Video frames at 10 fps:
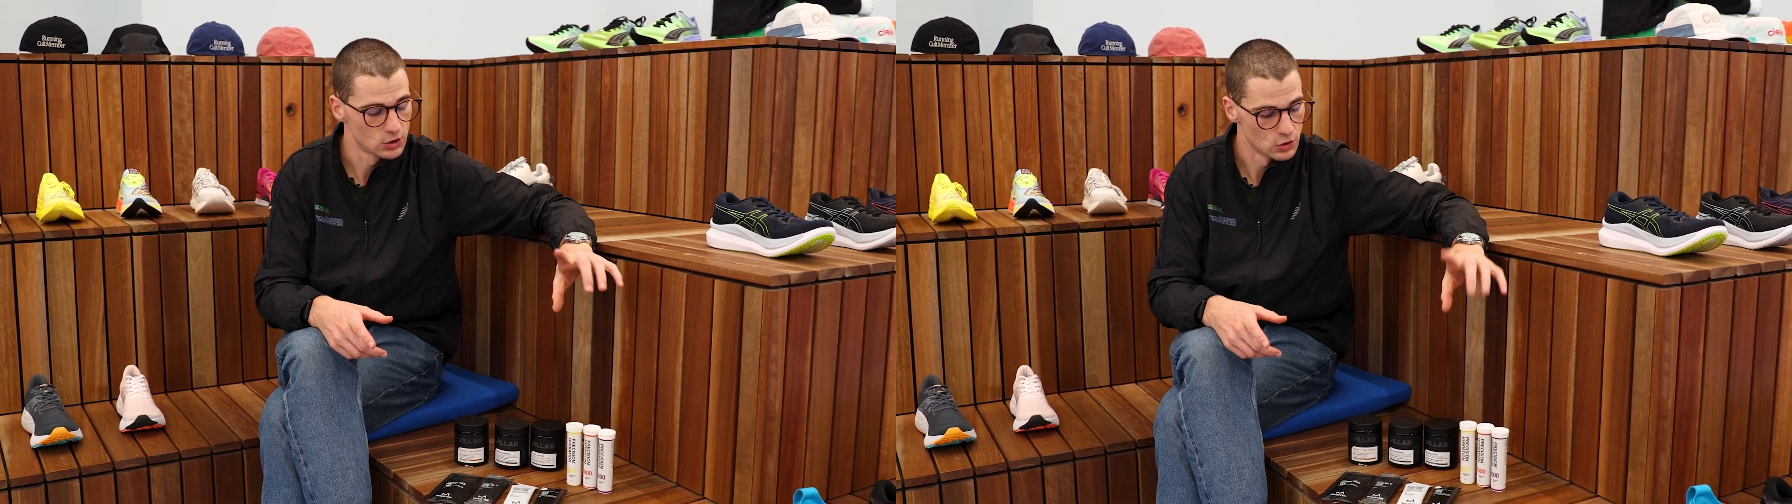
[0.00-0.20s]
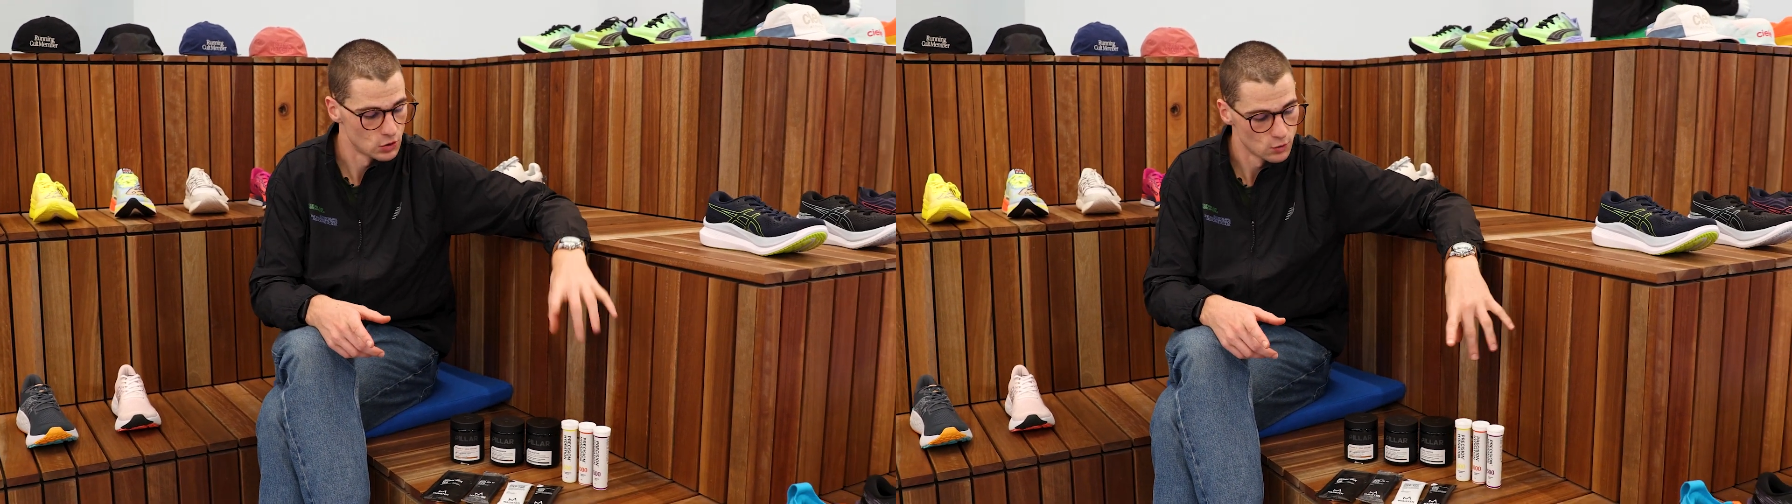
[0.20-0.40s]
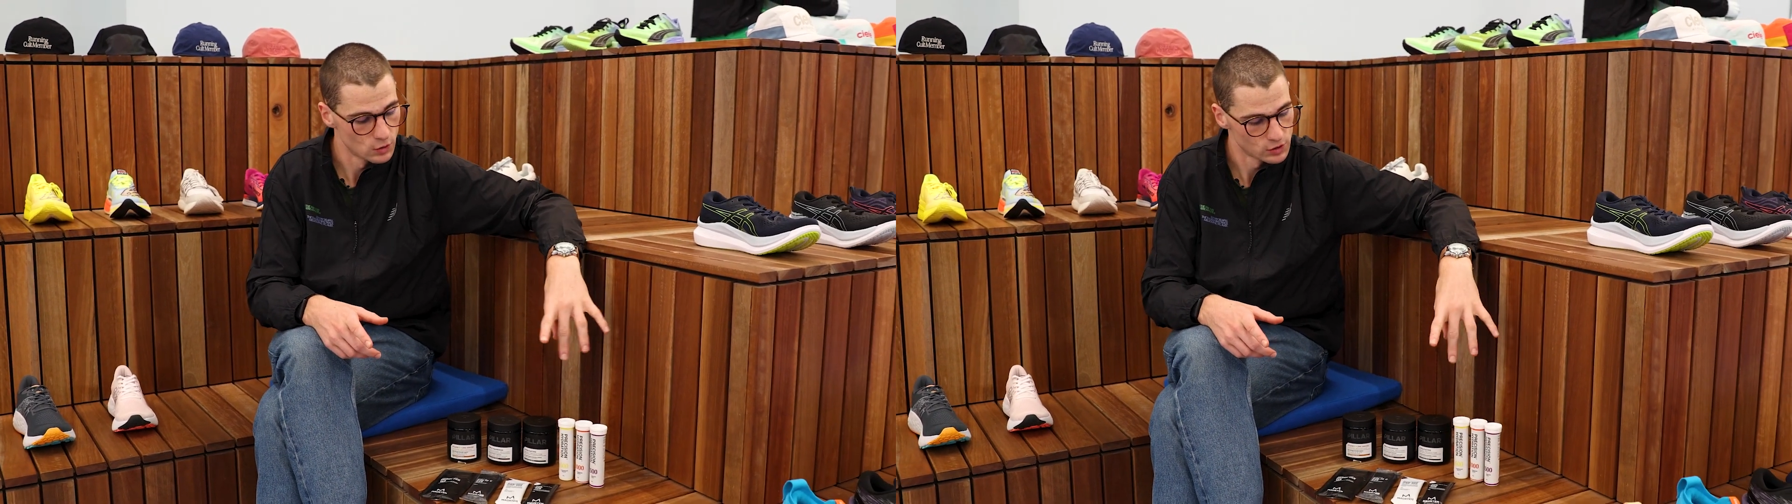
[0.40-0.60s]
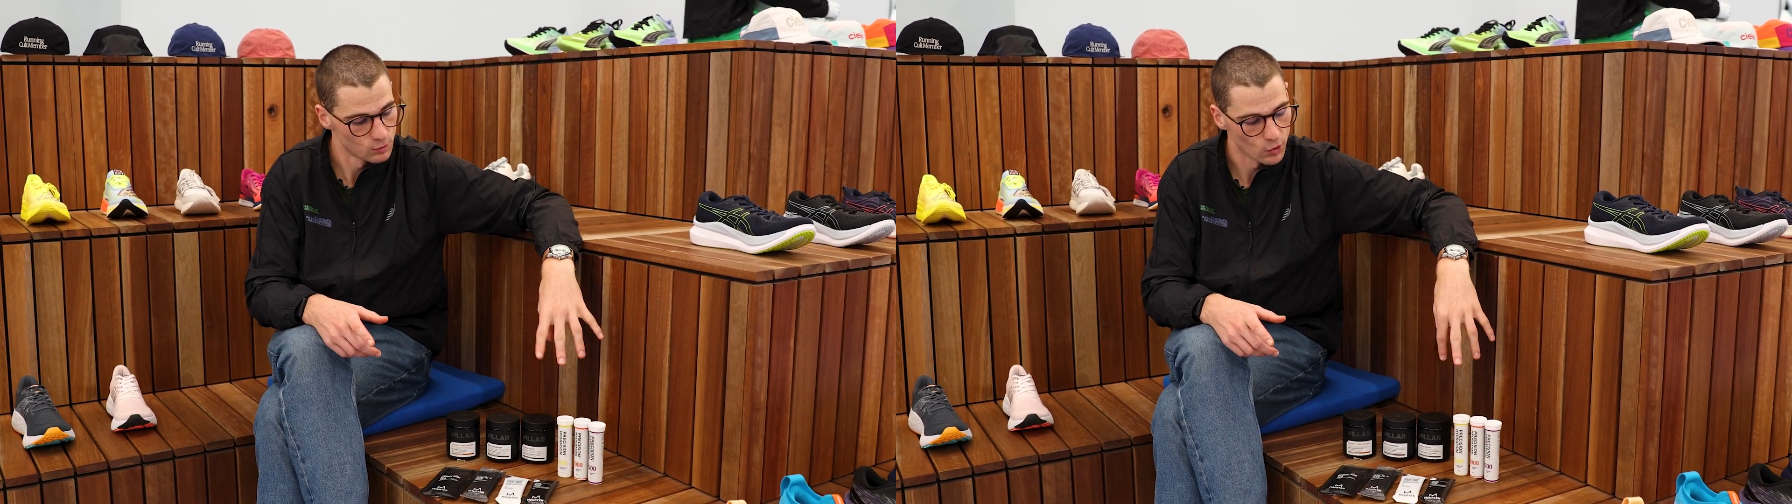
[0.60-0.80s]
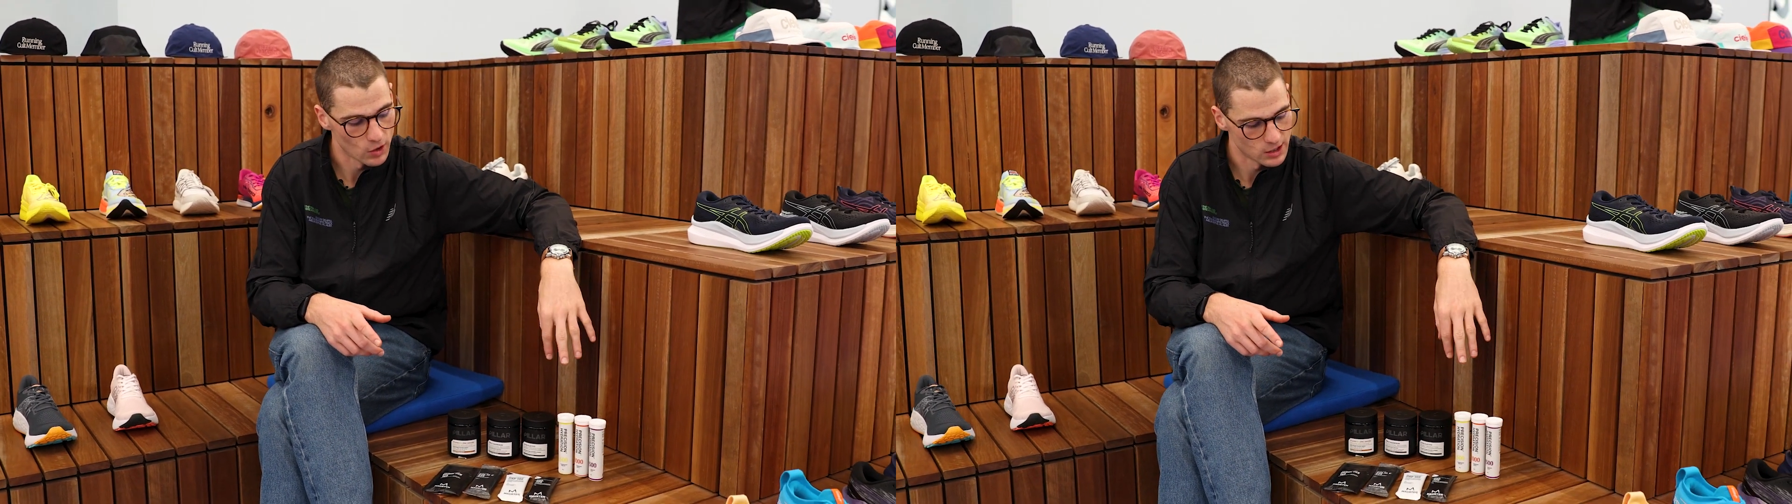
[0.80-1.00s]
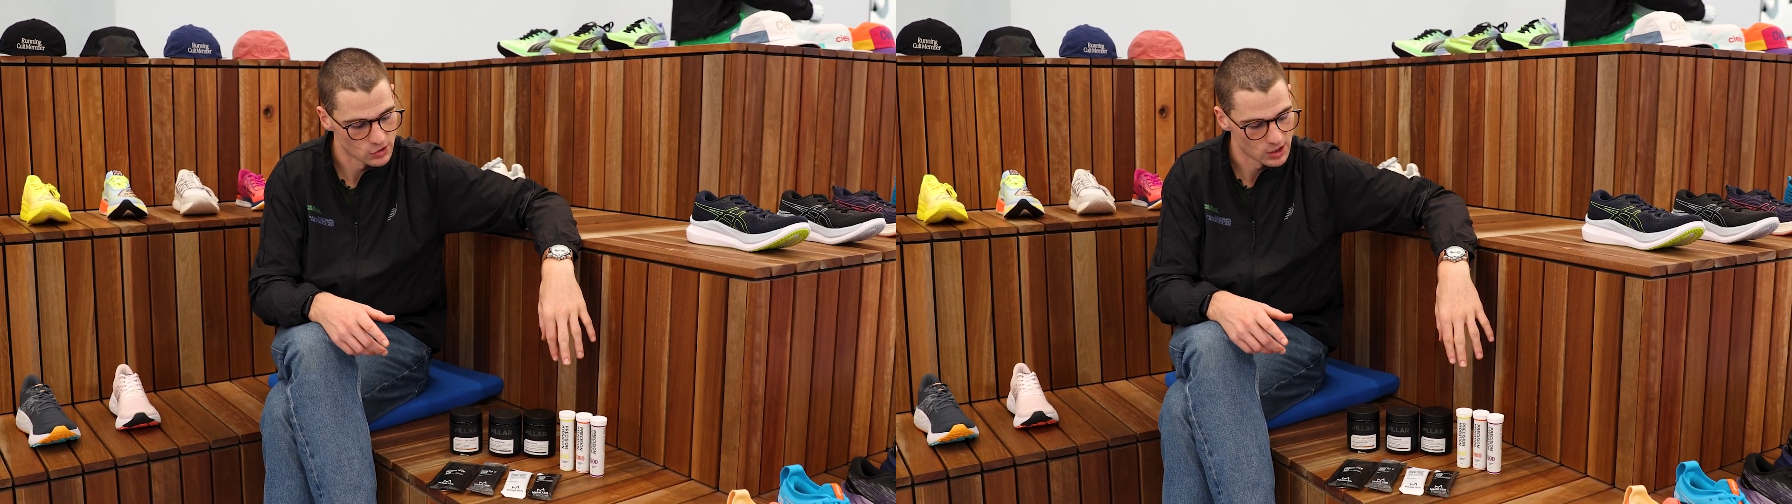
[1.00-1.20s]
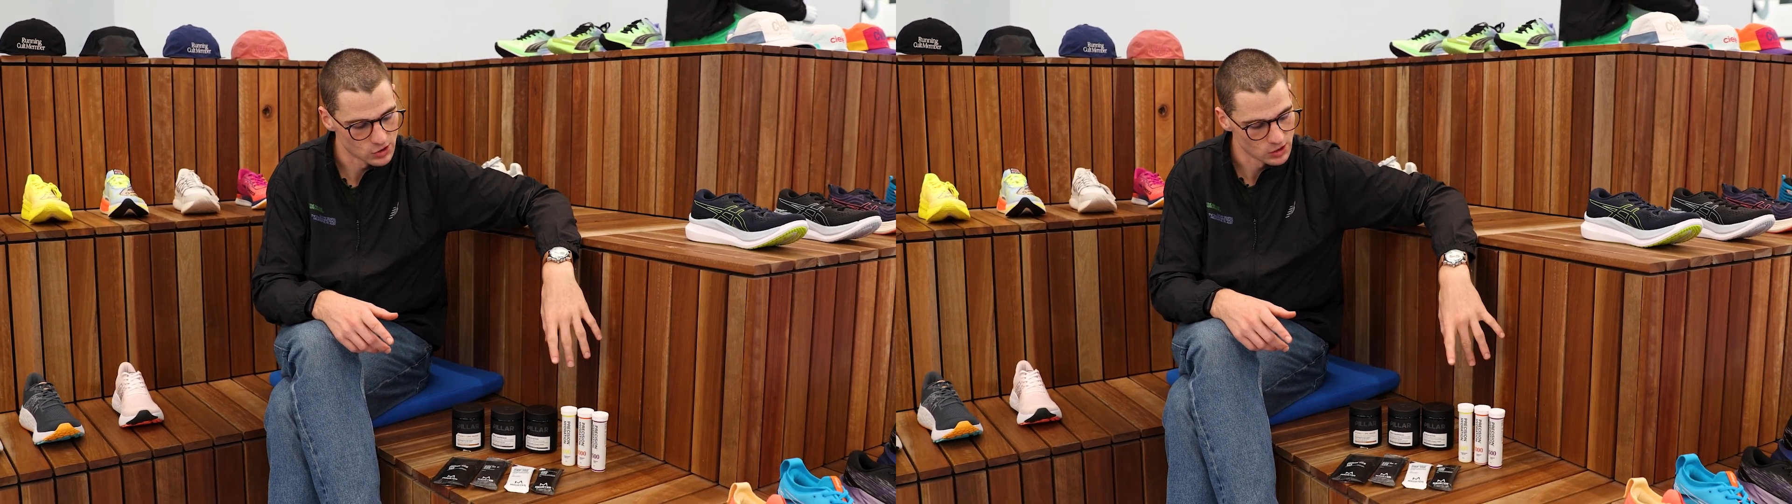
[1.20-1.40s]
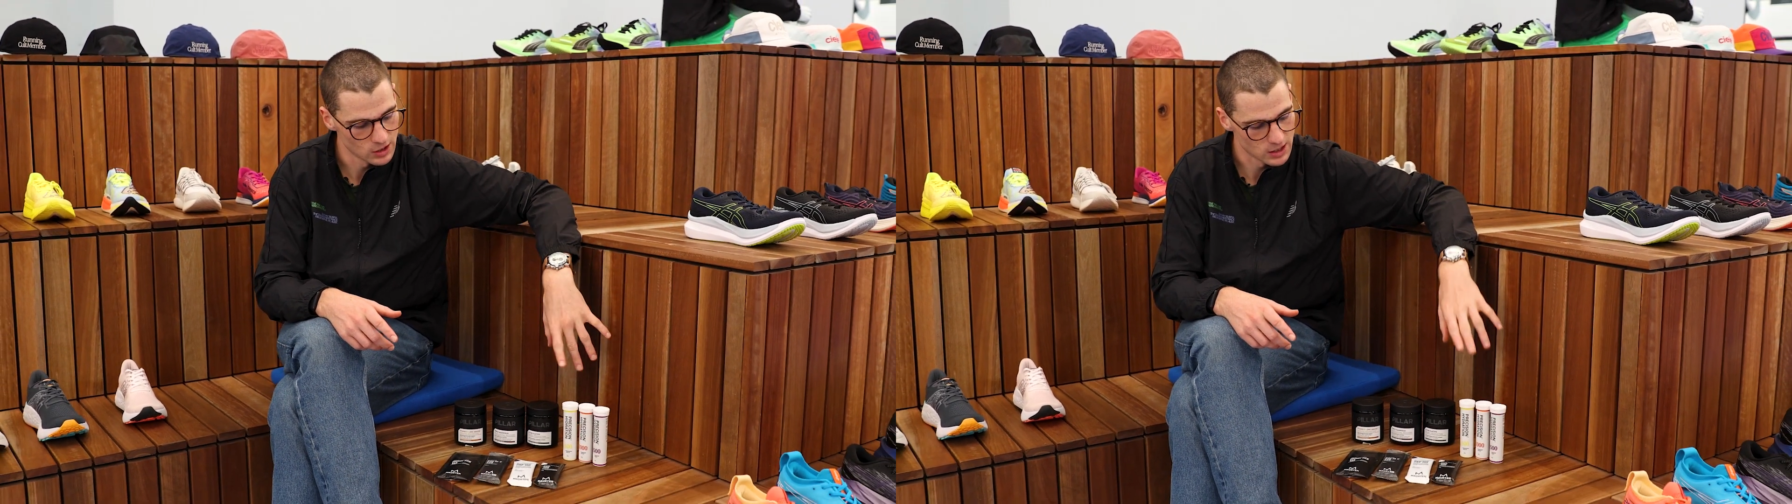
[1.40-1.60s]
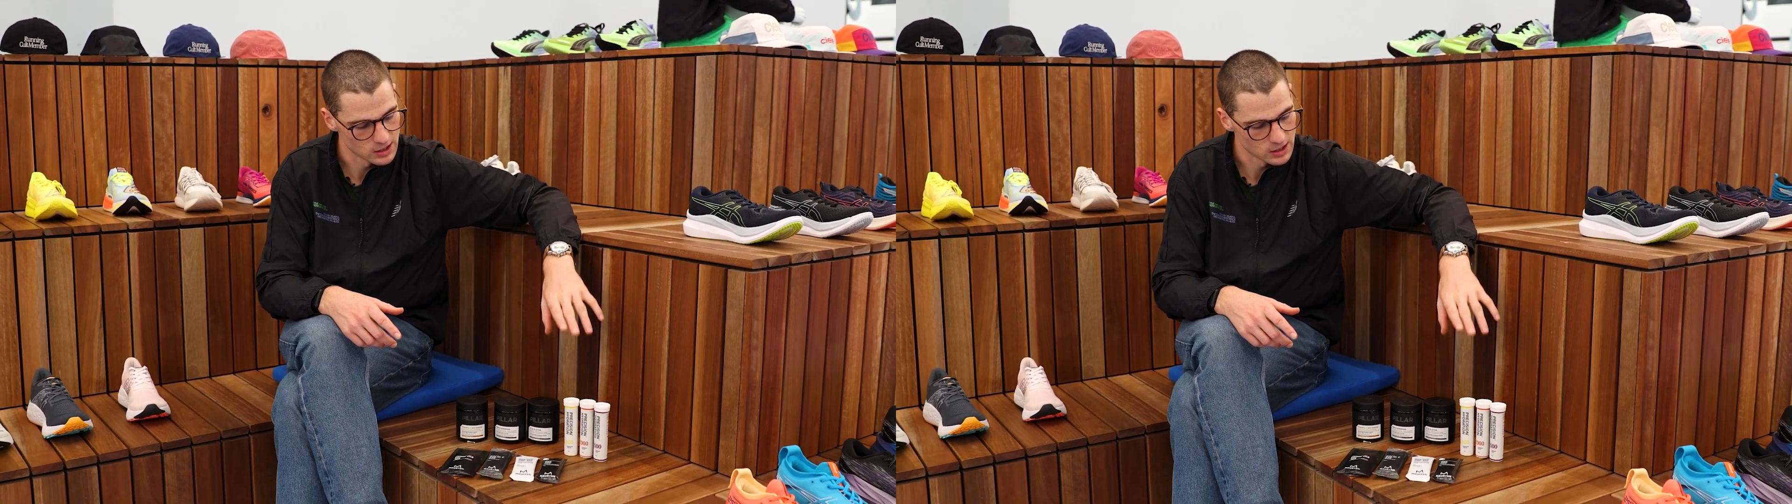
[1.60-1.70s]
can do with some more hydration,